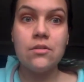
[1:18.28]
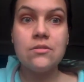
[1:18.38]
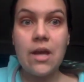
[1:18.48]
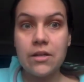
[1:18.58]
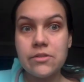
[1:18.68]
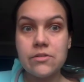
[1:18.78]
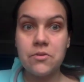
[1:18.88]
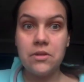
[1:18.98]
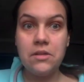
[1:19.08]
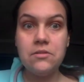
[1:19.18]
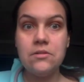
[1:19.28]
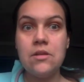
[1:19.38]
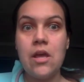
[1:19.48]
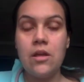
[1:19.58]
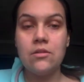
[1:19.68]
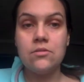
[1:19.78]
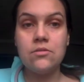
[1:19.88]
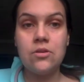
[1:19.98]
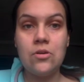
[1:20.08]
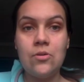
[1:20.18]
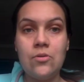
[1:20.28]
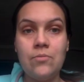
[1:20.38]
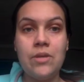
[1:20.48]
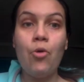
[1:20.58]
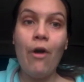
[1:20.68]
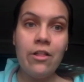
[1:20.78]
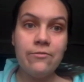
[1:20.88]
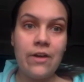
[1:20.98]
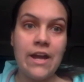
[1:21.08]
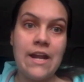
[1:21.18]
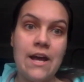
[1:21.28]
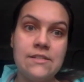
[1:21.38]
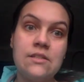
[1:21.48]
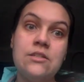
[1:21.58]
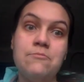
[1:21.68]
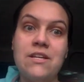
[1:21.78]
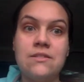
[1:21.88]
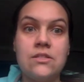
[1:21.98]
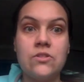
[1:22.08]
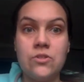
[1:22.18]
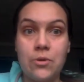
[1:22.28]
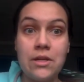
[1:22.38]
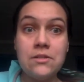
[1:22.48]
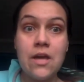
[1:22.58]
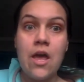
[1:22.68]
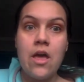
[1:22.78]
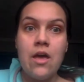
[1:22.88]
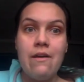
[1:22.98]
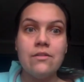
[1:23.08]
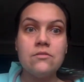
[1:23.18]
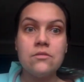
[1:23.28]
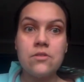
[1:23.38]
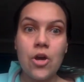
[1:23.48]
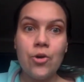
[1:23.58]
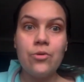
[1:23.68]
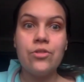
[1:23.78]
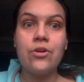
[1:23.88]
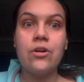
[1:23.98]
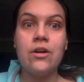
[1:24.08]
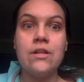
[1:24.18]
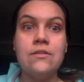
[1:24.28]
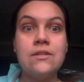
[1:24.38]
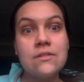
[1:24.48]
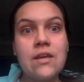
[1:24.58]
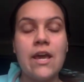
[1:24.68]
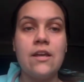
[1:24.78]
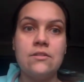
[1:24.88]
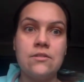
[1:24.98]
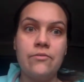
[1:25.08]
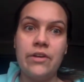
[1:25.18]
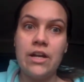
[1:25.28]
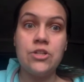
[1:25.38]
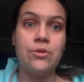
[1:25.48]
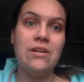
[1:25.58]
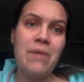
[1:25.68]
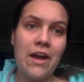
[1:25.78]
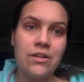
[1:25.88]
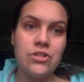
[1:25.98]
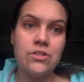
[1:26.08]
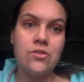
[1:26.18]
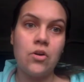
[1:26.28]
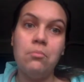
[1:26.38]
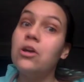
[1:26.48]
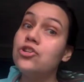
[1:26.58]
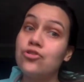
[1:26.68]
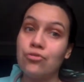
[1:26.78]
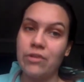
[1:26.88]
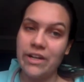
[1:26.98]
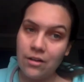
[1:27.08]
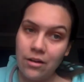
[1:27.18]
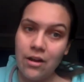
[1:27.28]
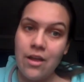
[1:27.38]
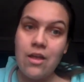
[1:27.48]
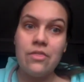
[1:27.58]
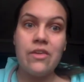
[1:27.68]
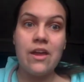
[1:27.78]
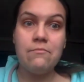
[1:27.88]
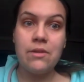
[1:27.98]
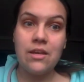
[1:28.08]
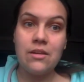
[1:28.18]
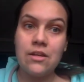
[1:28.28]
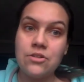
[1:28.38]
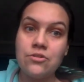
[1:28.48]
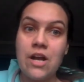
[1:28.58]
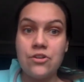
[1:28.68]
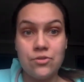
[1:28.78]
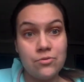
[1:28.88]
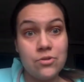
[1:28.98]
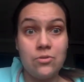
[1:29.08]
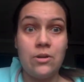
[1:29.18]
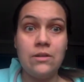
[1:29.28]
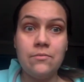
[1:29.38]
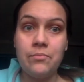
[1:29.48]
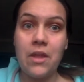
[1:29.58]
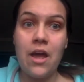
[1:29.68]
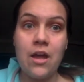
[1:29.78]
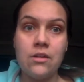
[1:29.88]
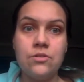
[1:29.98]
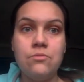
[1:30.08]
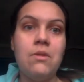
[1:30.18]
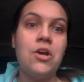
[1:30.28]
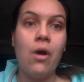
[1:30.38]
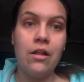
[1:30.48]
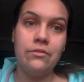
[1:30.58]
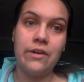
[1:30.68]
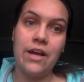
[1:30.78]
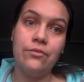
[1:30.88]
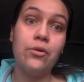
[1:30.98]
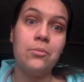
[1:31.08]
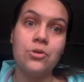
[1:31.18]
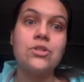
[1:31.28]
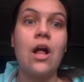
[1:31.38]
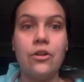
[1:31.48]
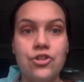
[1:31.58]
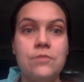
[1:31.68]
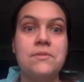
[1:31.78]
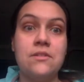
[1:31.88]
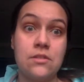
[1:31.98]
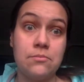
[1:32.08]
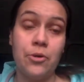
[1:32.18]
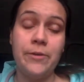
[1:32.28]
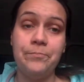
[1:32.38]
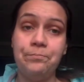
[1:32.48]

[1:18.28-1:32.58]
DACA students to be qualified as a domestic student. And so in this case, the financial aid packages are much greater than being an international student, and you may qualify for more scholarships in this point.